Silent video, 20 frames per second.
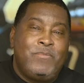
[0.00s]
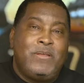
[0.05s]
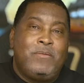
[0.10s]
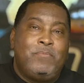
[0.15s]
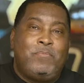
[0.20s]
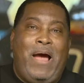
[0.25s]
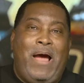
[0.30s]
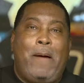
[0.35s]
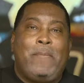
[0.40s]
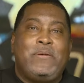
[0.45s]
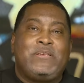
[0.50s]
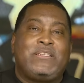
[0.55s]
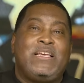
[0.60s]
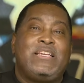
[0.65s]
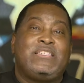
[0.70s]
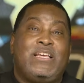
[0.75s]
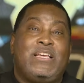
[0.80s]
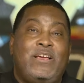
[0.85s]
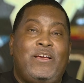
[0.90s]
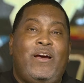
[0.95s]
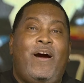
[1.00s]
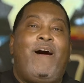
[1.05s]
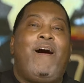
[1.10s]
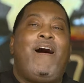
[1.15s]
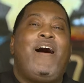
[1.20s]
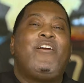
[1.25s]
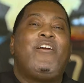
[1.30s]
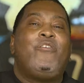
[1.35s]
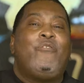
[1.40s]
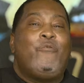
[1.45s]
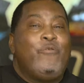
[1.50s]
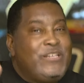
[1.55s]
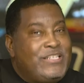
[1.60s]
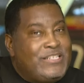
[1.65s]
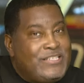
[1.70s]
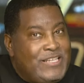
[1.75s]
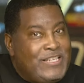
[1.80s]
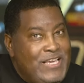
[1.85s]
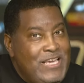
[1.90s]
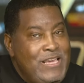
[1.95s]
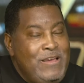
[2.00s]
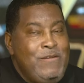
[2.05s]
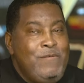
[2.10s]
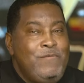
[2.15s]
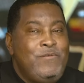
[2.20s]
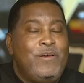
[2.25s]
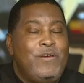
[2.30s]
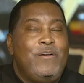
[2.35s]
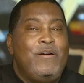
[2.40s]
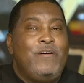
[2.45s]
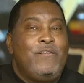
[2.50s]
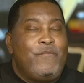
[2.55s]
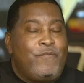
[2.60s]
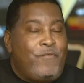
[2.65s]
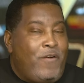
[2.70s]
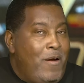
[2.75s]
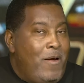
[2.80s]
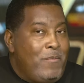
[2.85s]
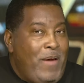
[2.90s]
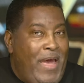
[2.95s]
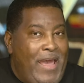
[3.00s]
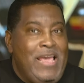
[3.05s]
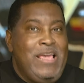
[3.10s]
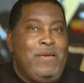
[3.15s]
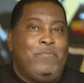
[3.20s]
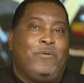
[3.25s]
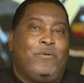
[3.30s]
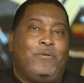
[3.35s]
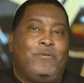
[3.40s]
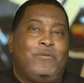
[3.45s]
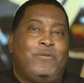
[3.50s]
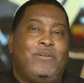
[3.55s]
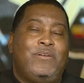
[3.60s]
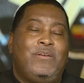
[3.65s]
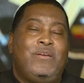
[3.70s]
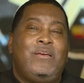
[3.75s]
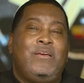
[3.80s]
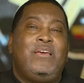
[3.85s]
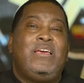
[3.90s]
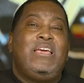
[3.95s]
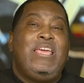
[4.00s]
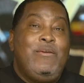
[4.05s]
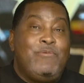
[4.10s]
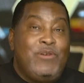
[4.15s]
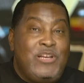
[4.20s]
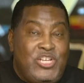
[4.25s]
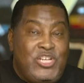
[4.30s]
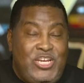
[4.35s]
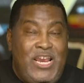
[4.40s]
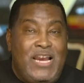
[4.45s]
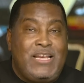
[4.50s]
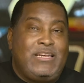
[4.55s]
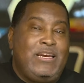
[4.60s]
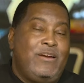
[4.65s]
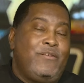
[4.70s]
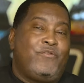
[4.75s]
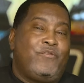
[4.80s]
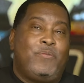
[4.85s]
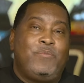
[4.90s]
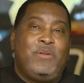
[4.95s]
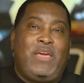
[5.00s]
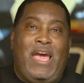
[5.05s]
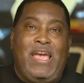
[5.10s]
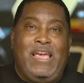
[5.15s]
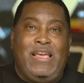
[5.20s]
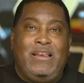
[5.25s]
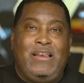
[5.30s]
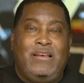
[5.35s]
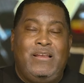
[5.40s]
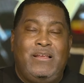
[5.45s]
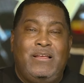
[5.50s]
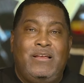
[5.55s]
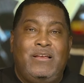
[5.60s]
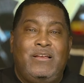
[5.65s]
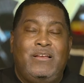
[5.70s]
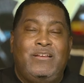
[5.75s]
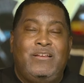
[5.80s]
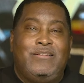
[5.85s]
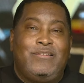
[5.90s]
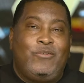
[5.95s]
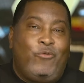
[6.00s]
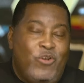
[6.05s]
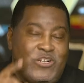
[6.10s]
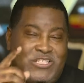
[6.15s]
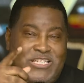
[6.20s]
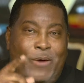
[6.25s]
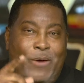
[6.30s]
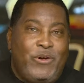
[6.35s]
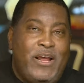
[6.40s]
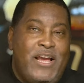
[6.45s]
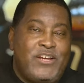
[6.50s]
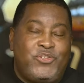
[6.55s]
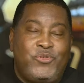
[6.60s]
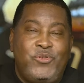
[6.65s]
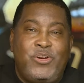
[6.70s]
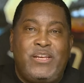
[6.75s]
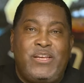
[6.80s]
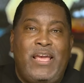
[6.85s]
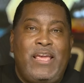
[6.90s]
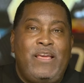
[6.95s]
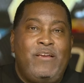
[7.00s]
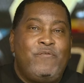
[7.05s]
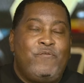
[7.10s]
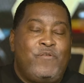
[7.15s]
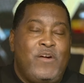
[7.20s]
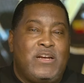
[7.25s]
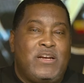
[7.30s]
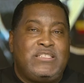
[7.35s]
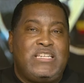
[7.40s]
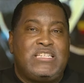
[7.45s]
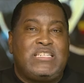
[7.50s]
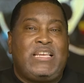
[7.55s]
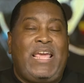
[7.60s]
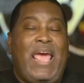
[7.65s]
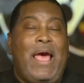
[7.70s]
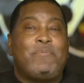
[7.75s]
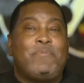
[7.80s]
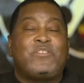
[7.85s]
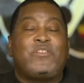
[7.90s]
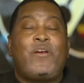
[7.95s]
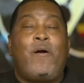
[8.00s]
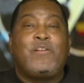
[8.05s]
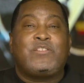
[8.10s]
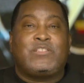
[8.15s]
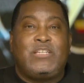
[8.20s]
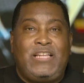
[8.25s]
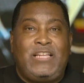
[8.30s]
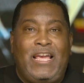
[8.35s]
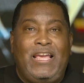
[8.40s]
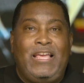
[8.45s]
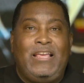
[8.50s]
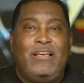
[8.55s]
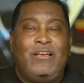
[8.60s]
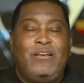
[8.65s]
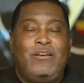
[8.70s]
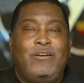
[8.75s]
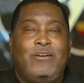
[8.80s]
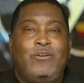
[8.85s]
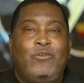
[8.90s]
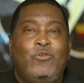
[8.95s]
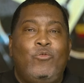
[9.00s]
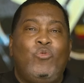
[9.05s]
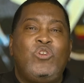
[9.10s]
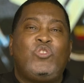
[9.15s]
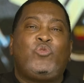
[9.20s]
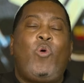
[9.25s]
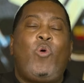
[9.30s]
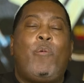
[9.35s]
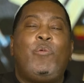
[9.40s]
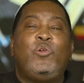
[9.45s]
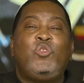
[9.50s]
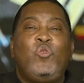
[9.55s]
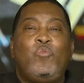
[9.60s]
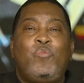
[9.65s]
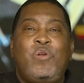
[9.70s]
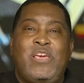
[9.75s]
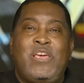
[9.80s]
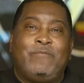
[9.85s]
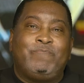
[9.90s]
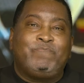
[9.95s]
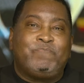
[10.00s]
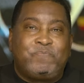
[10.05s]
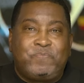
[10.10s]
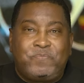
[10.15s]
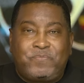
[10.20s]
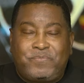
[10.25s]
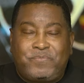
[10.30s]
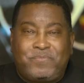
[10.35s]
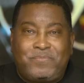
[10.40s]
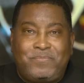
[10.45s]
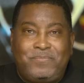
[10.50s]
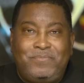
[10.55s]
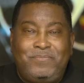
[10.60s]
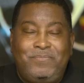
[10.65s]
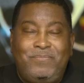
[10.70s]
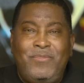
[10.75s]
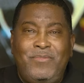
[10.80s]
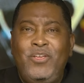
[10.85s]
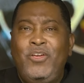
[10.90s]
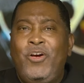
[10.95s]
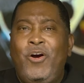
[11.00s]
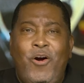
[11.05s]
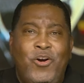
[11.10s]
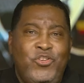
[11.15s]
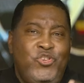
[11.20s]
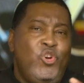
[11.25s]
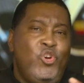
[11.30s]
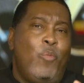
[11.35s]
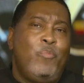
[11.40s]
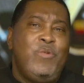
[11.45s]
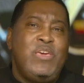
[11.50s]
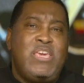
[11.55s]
Bible says that God received from Abel. He rejected from Cain. Question I want to ask you today, fellas, as camp starts today, which one will you be? Are you going to be